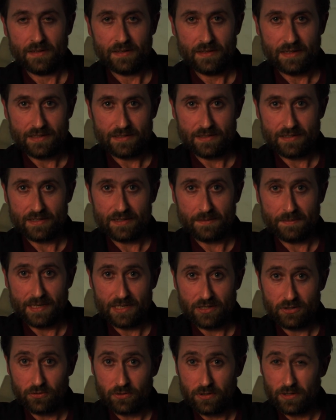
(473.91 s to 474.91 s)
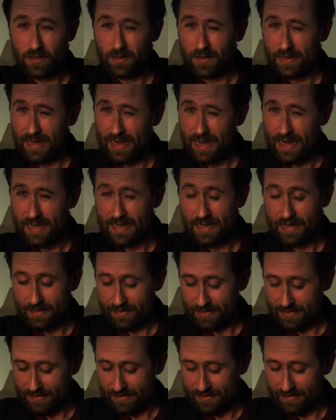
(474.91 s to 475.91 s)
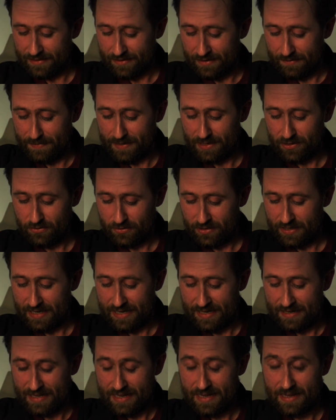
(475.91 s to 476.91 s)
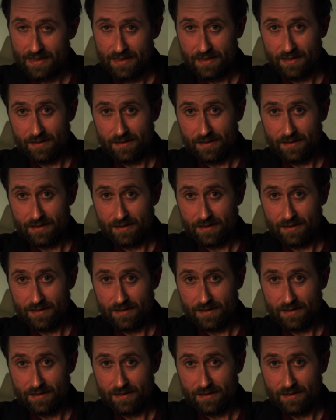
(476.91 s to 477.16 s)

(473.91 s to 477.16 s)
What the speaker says: That's just to make sure you don't get any light in. So you make sure you get in there.